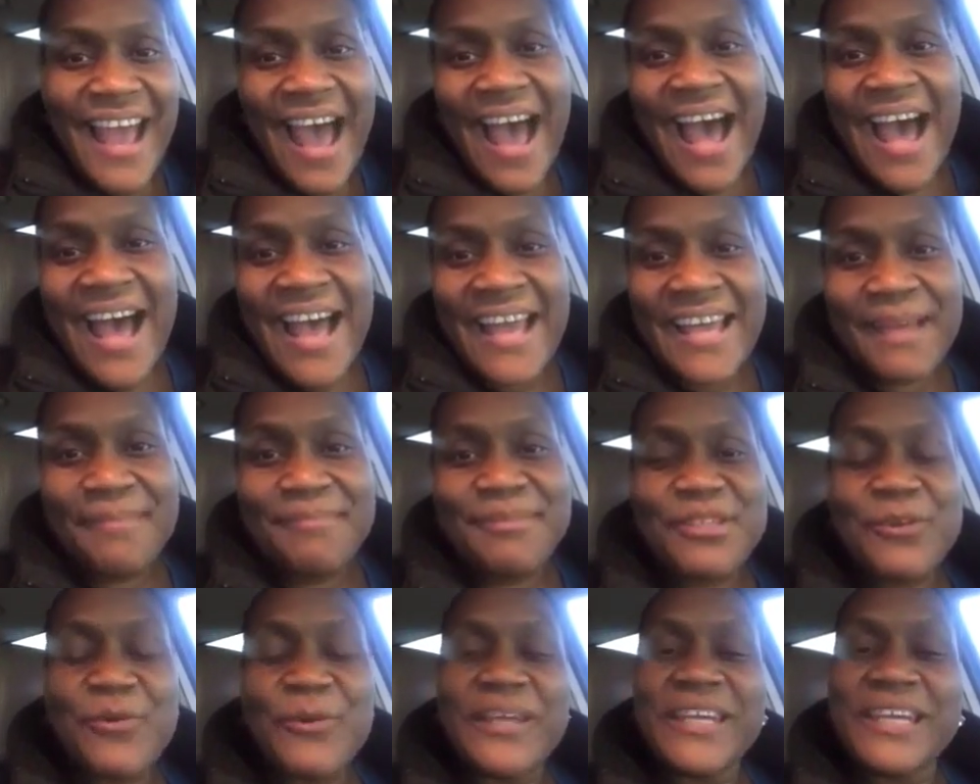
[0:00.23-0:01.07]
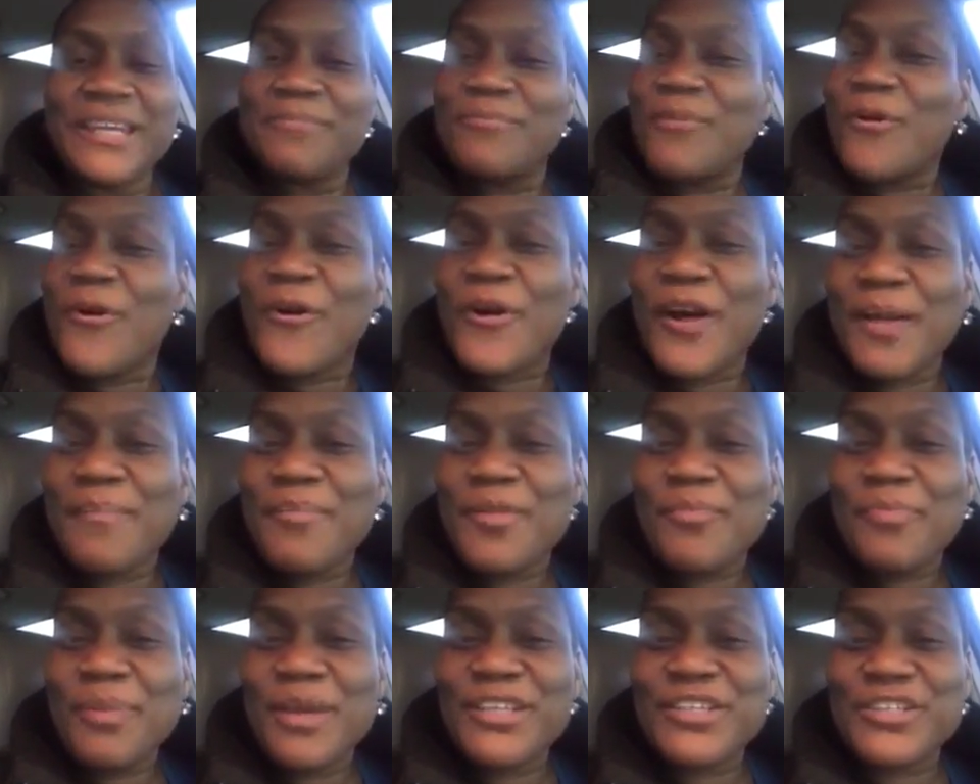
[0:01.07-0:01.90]
Hi, I'm Squeaky Moore. I'm
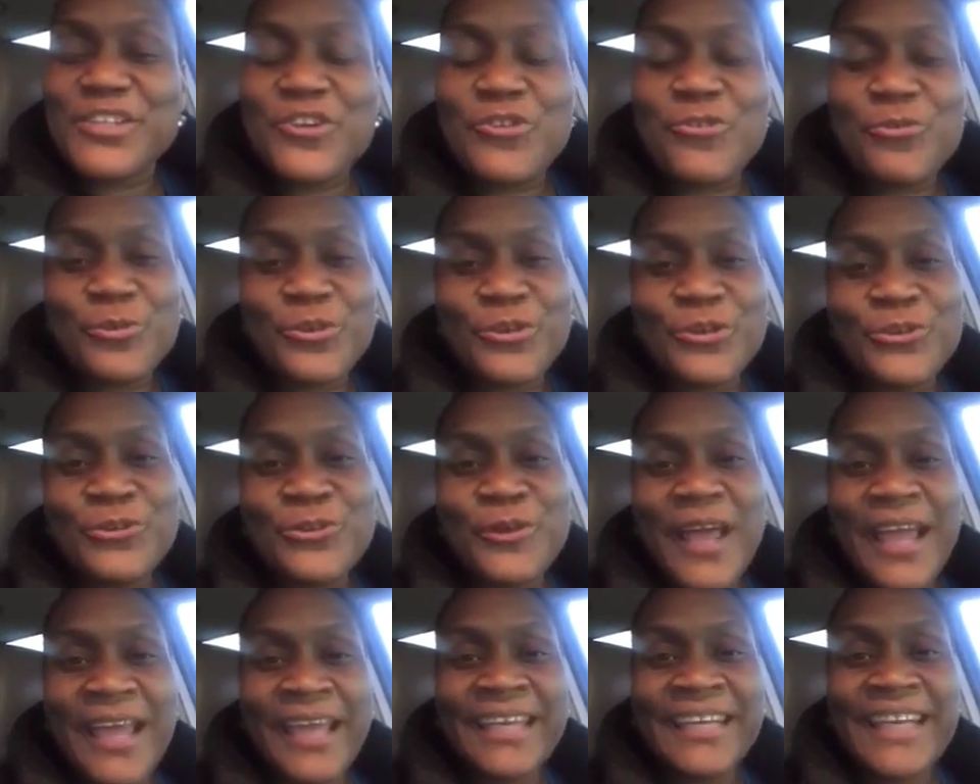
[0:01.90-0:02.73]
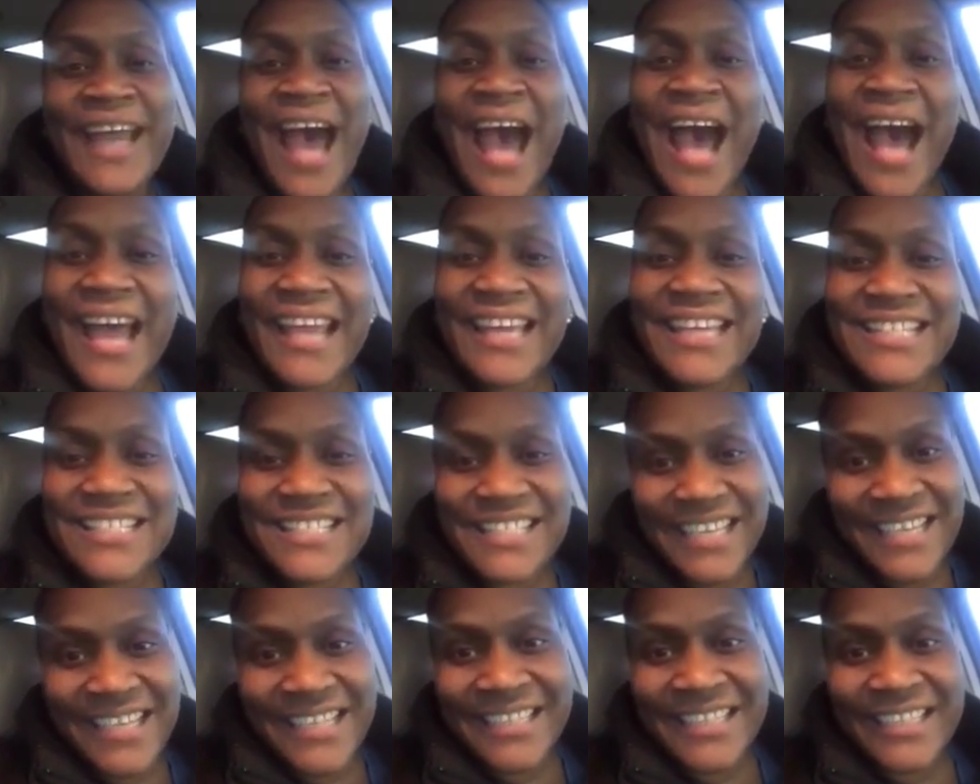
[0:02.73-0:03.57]
the pitch guru, and I
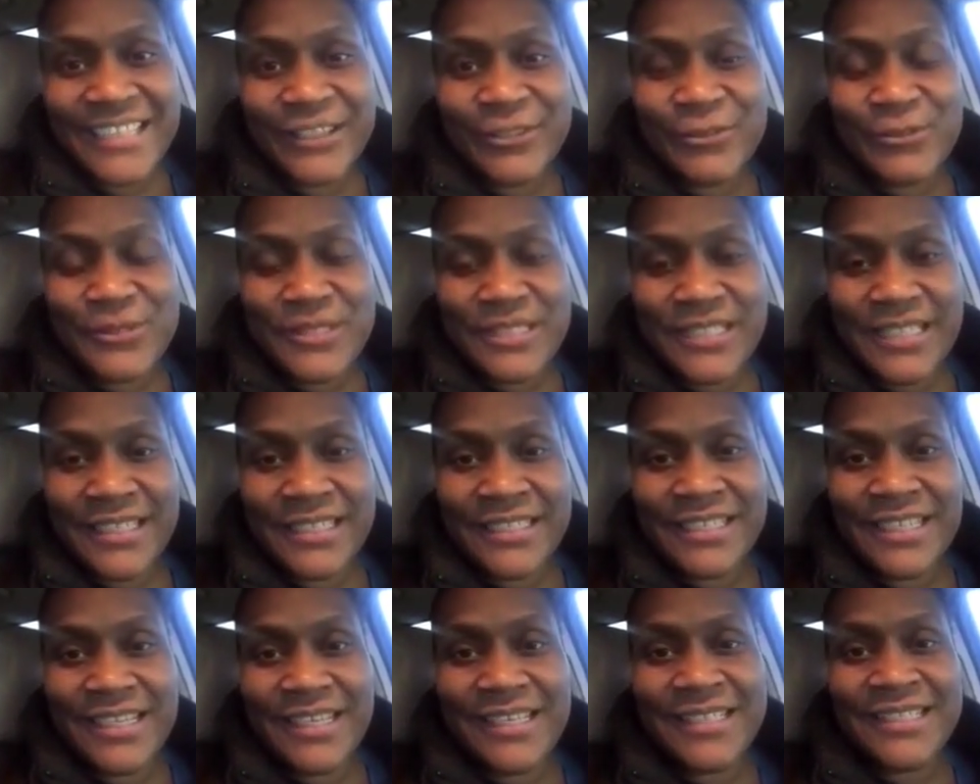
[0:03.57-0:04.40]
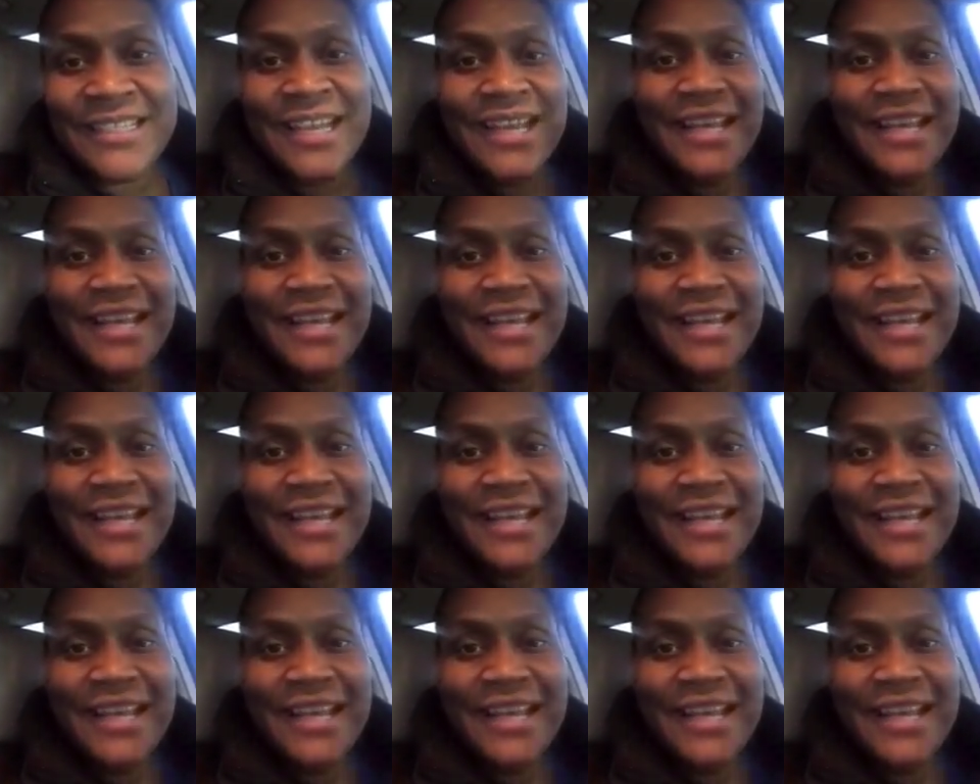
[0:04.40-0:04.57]
attended Lucinda's